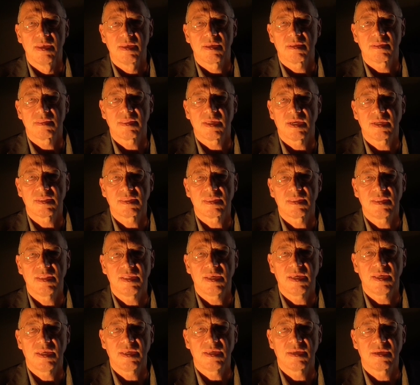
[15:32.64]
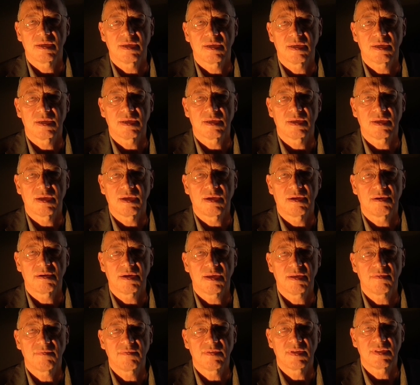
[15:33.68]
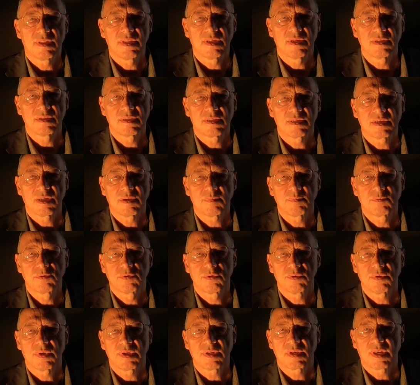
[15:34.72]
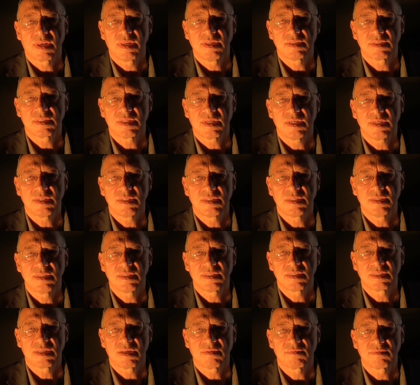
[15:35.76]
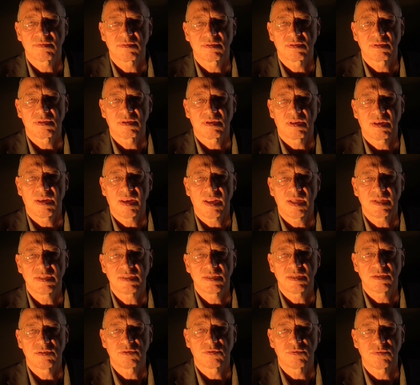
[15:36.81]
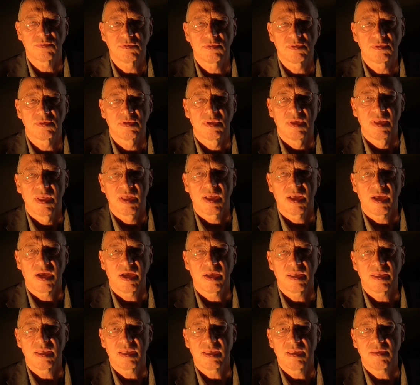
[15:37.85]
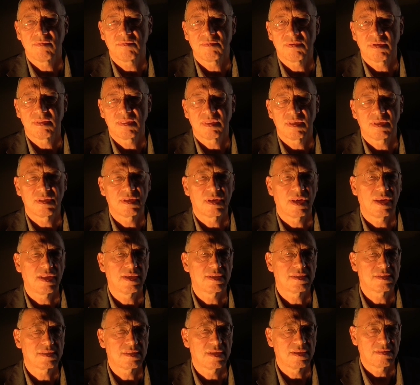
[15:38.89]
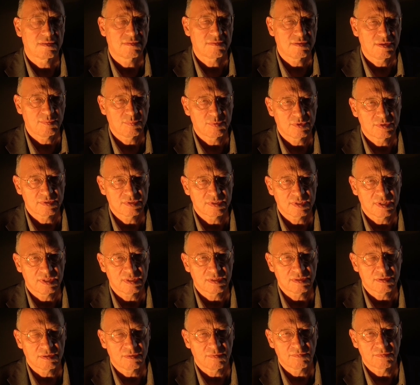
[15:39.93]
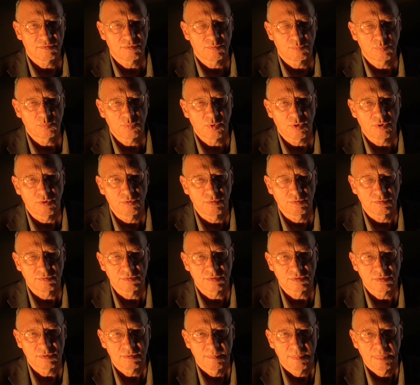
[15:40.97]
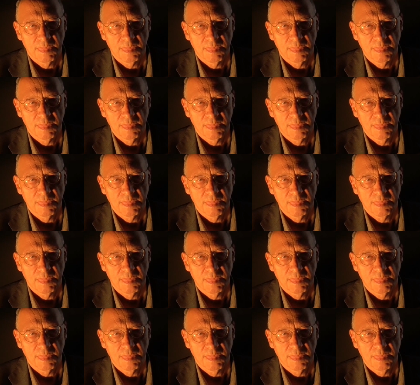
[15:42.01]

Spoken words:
that they are evident up to at least 87 latitude, i.e. within less than 3% of the poles.